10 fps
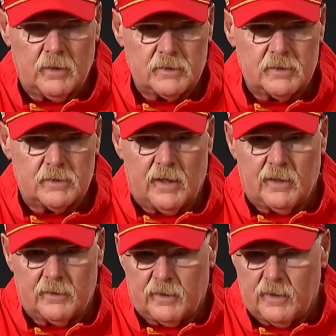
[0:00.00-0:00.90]
He's a
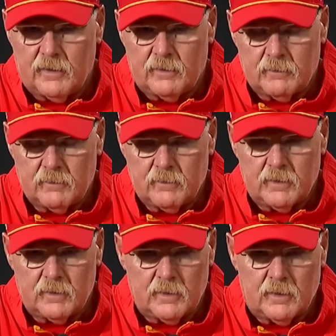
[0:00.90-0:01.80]
talented kid,
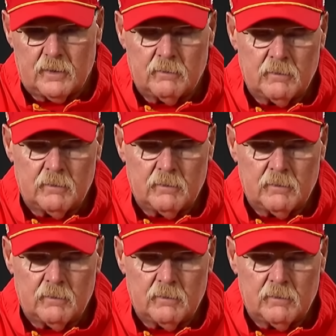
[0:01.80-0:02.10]
and uh,